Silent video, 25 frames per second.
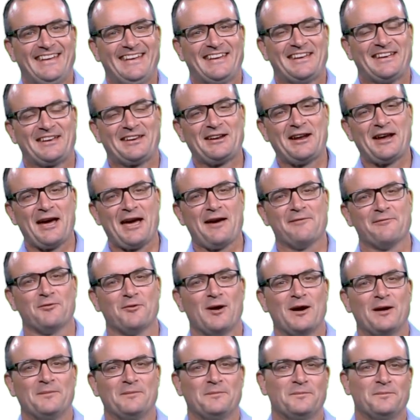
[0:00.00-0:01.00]
G'day
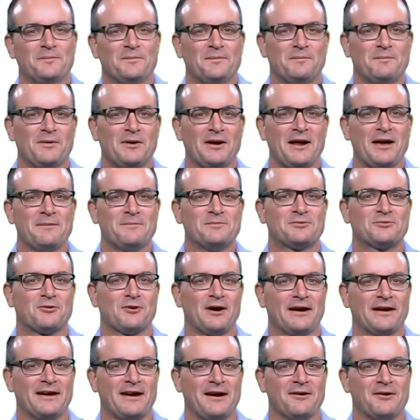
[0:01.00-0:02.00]
everyone, my name's
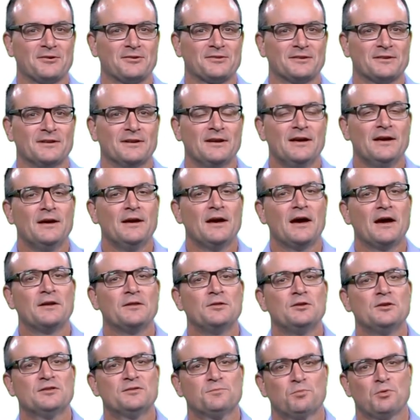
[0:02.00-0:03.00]
Craig Harrison, and in
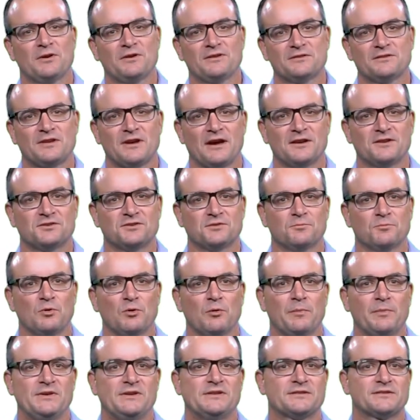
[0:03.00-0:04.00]
this presentation we'll
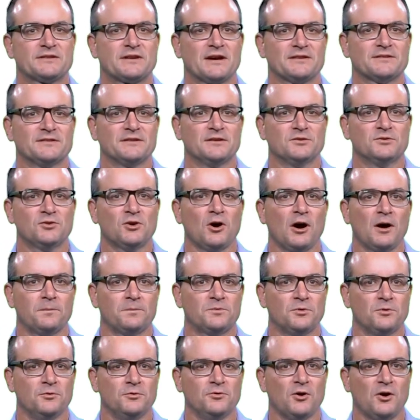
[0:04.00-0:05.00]
be discussing type
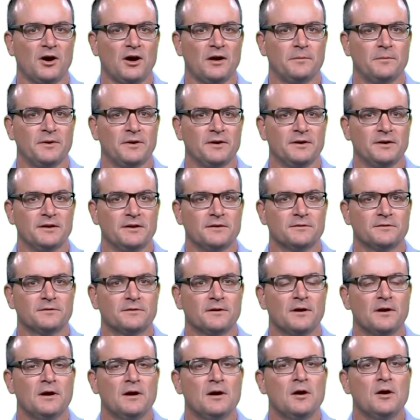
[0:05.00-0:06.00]
2 diabetes.
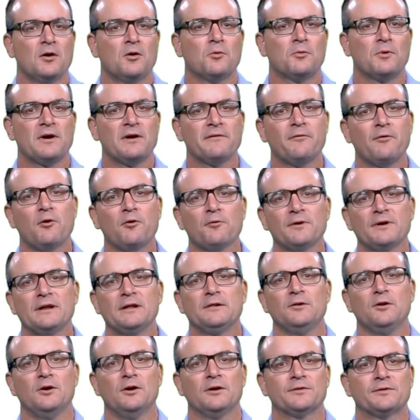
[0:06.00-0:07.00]
We have already
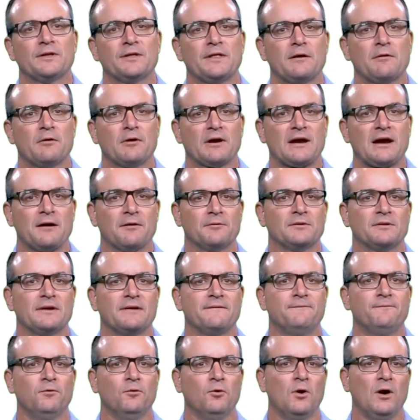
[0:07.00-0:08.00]
learnt that there are currently
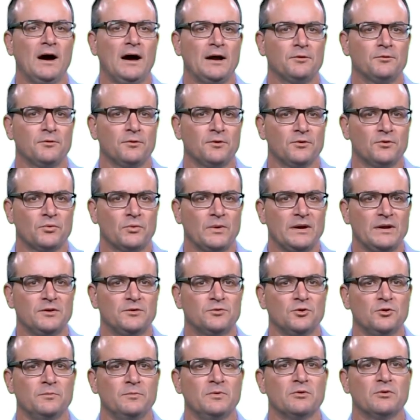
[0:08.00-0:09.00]

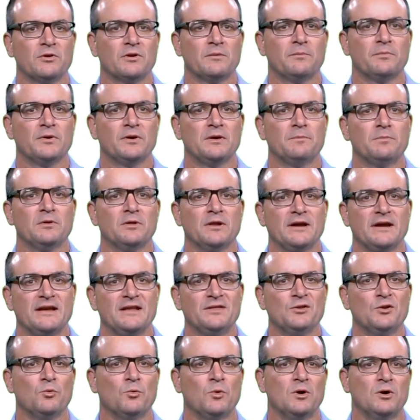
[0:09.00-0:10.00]
422 million people in
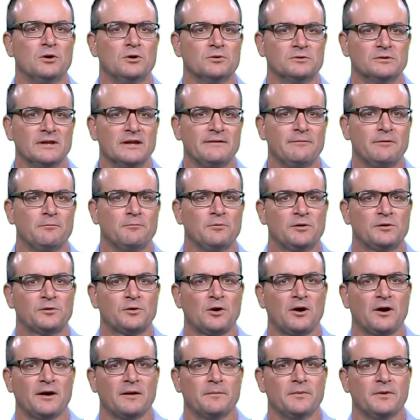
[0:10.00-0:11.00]
the world living with
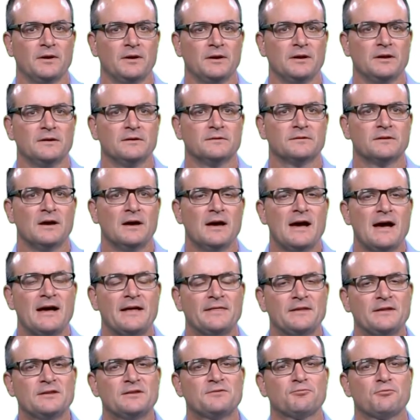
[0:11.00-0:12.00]
diabetes, and
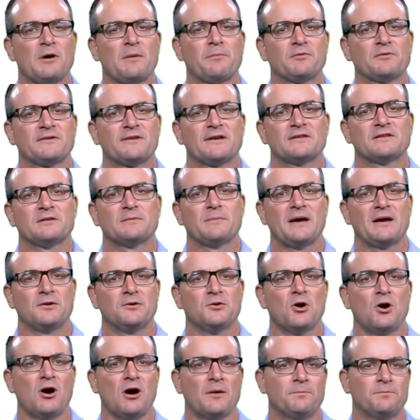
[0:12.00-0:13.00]
this represents about
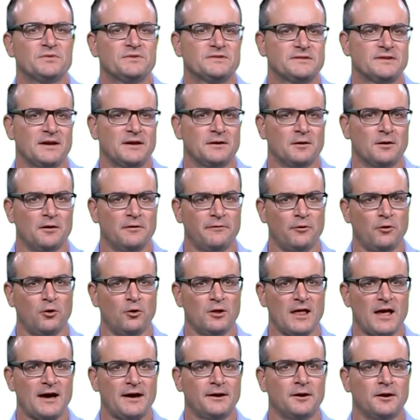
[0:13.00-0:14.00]
9% of all
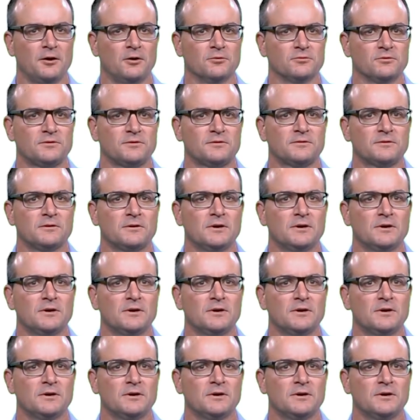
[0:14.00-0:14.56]
adults.